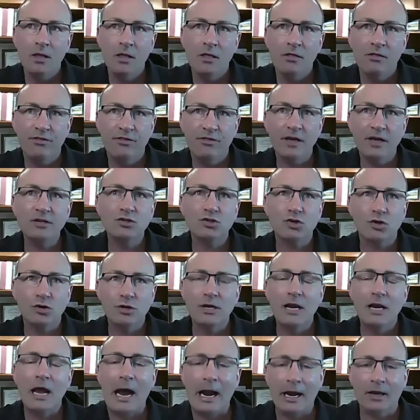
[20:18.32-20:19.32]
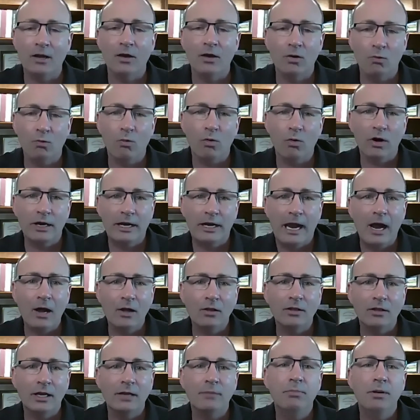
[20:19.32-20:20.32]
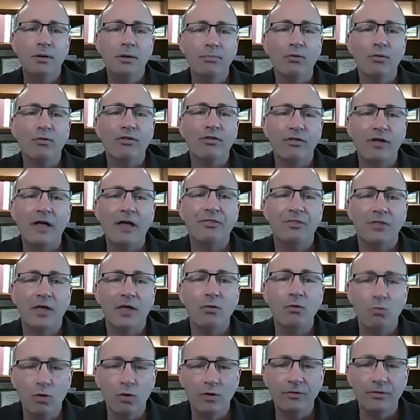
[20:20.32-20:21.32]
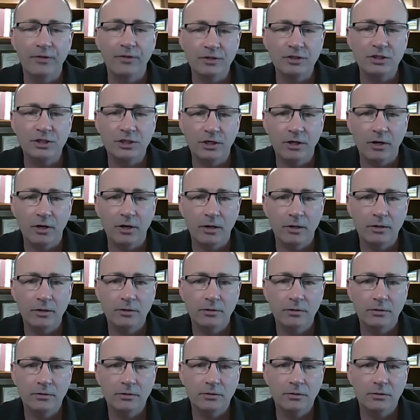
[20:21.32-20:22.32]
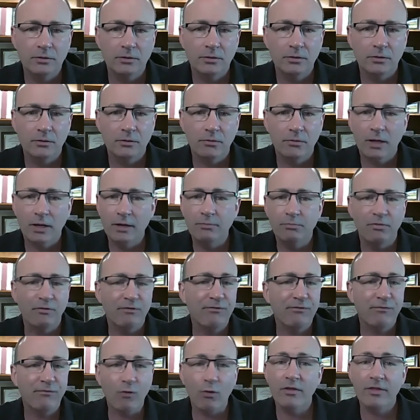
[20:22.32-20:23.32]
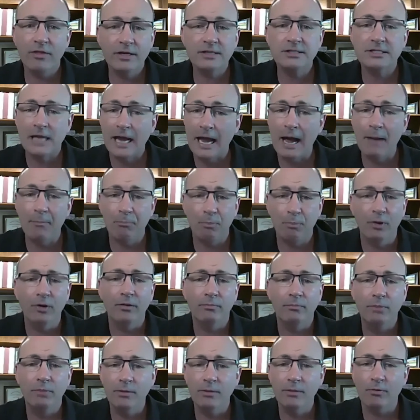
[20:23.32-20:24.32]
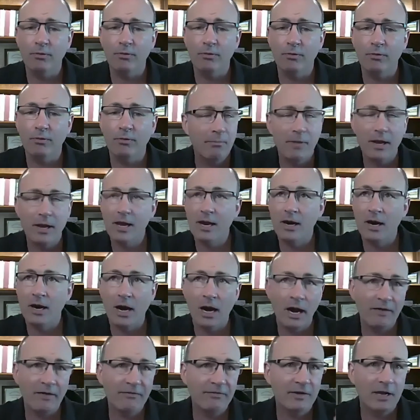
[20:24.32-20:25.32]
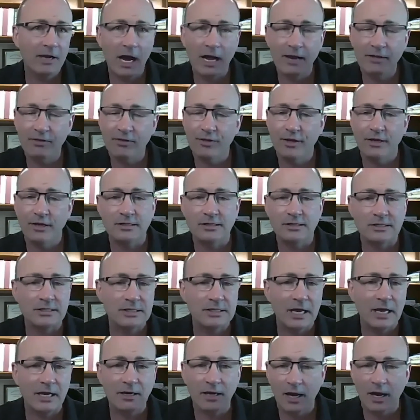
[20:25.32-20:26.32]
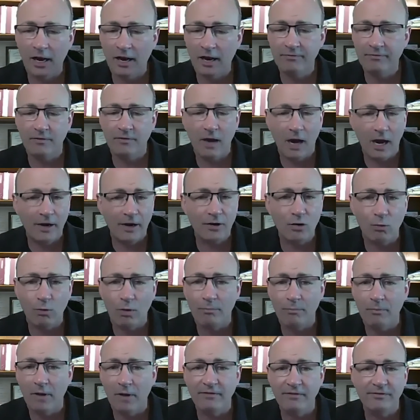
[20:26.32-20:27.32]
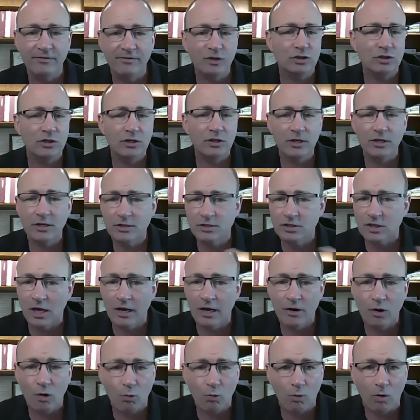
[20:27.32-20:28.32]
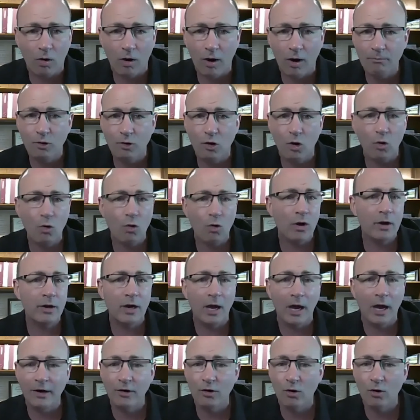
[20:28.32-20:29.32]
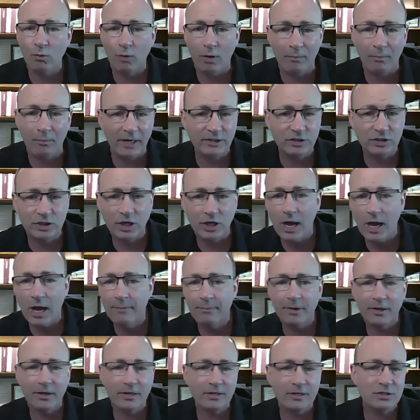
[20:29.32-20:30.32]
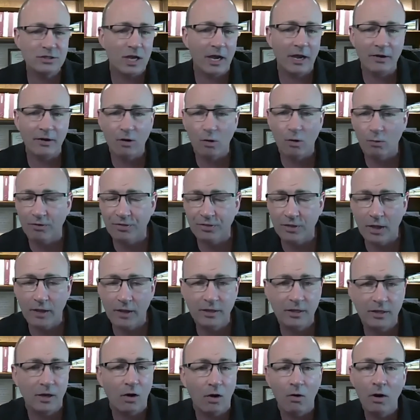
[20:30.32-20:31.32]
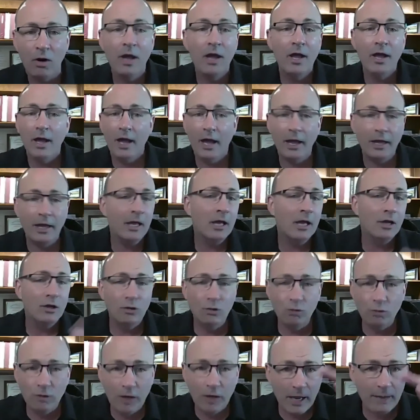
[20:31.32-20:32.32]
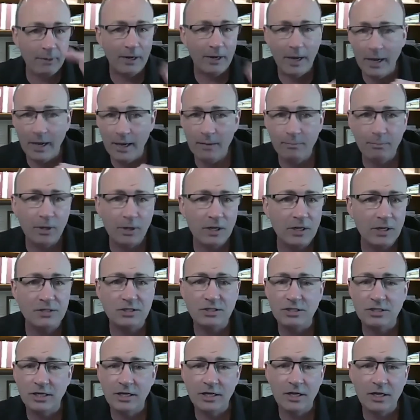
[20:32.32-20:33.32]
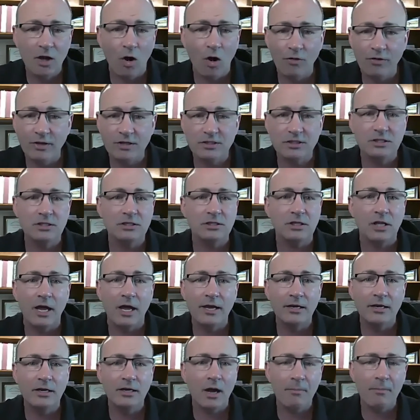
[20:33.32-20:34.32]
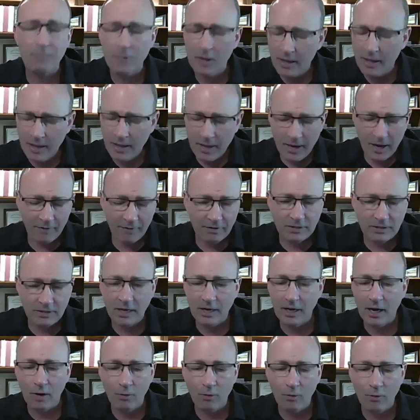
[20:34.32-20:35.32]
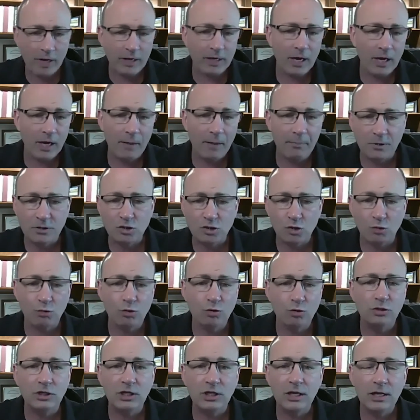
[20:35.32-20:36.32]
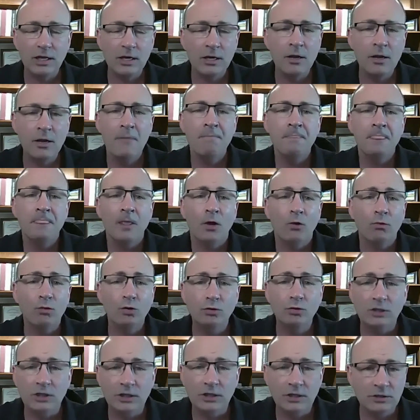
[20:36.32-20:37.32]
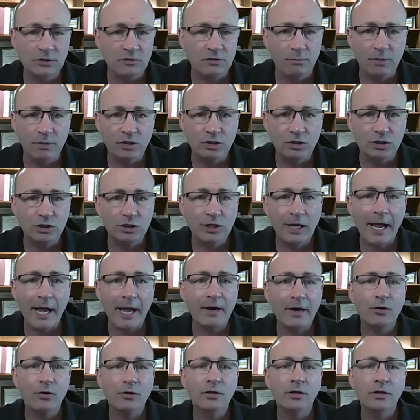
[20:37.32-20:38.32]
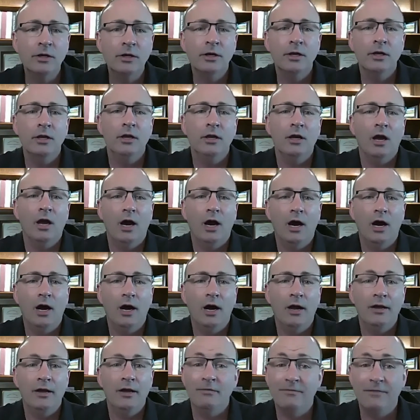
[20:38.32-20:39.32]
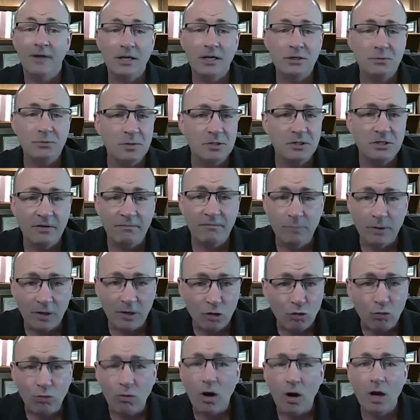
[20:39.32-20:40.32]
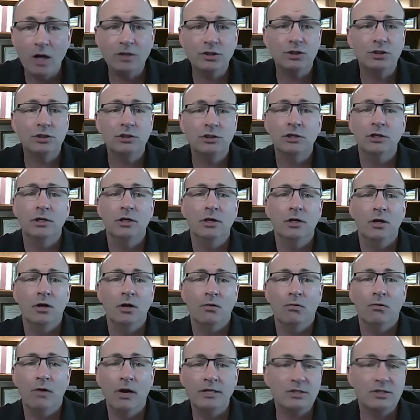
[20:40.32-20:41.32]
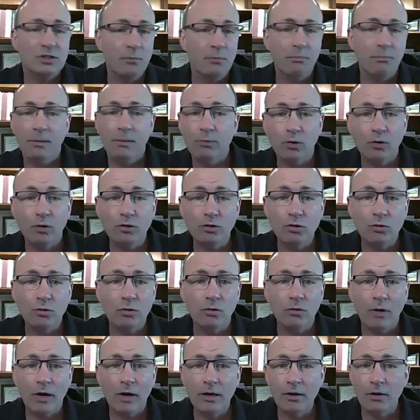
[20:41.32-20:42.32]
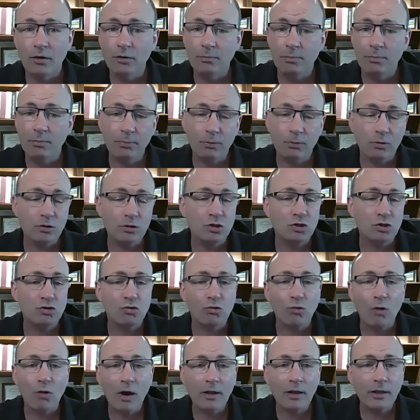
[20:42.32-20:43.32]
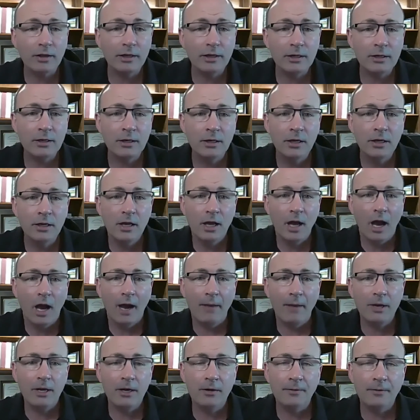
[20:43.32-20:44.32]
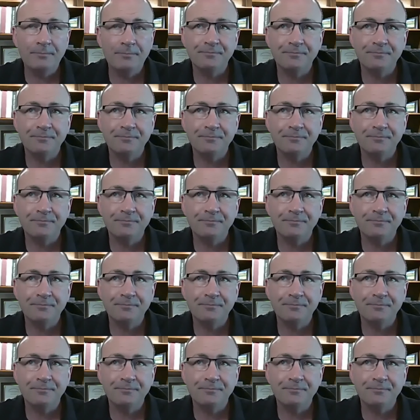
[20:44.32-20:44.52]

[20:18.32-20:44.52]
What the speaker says: things are not going to work out like people thought they would this year. right? Before this happened, people thought, man, I've got things set. I know what my vision is. I know where I'm going. I know what my job is. I know what, you name it, A, B, C, all this is lined up. Every day I wake up, it's a routine. Routines have been shattered. Investments have been crushed, right? Some people are doing great. Other people are struggling. I mean,